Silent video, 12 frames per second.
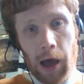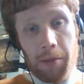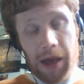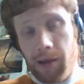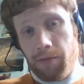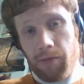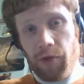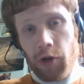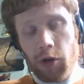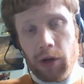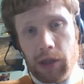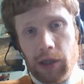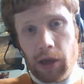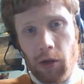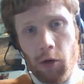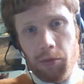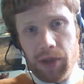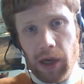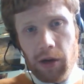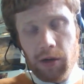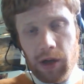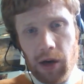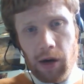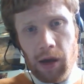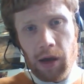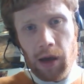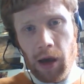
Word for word: I mean, for goodness sake, the Home Secretary